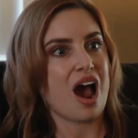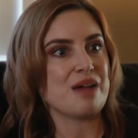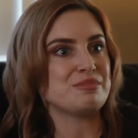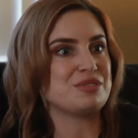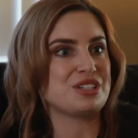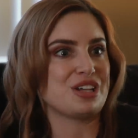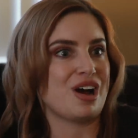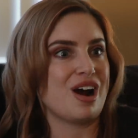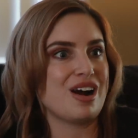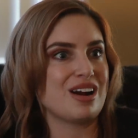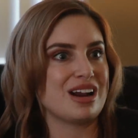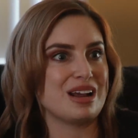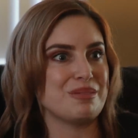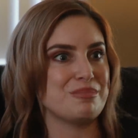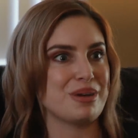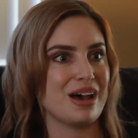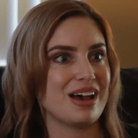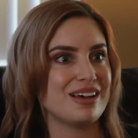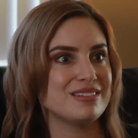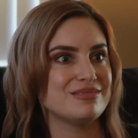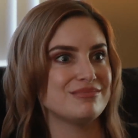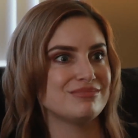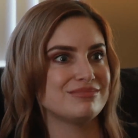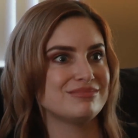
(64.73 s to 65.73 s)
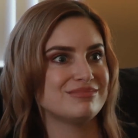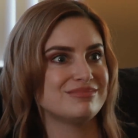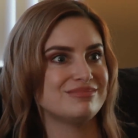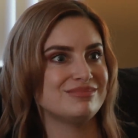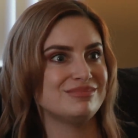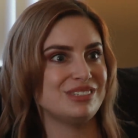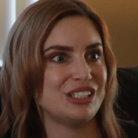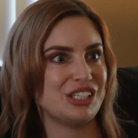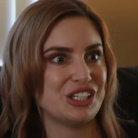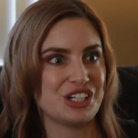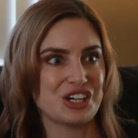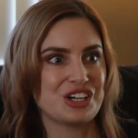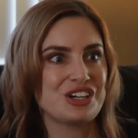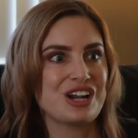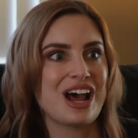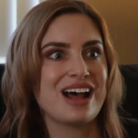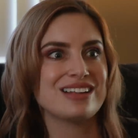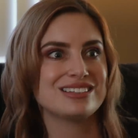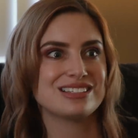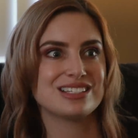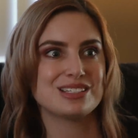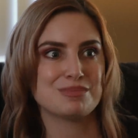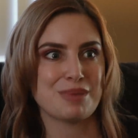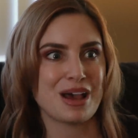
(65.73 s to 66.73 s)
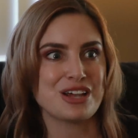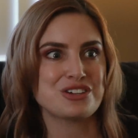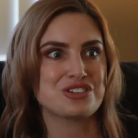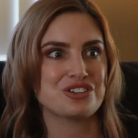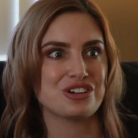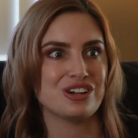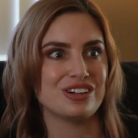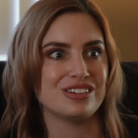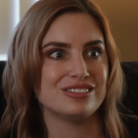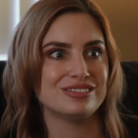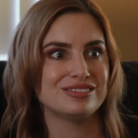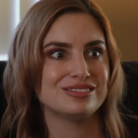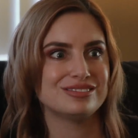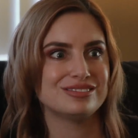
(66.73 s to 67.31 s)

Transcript: I'm sorry, but you're not special.